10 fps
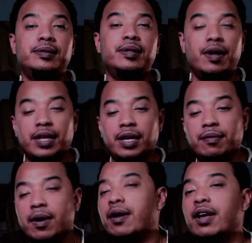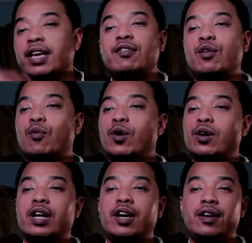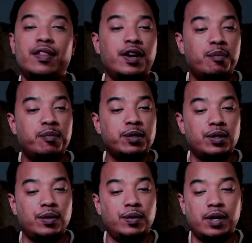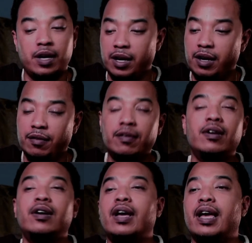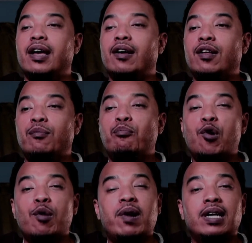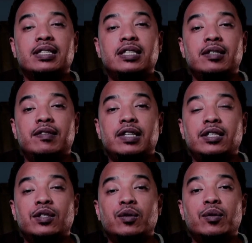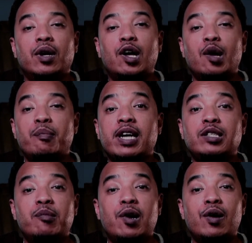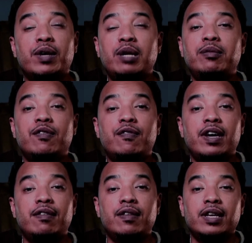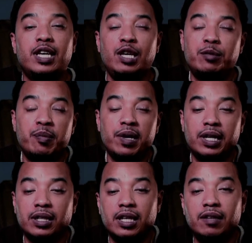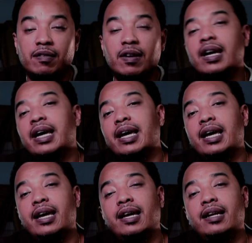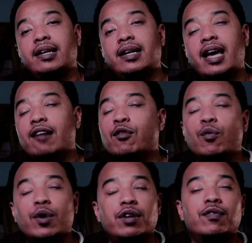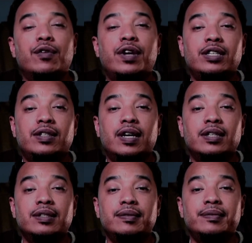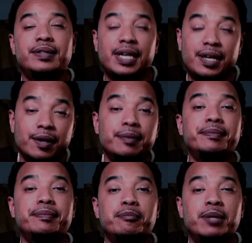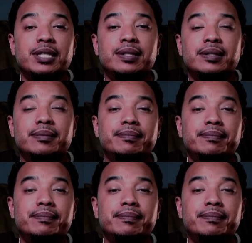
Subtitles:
on the evening word, another episode of more positivity. So come back tomorrow, keep the faith, keep spreading love, and have a wonderful night, you guys. Take care. Blessings.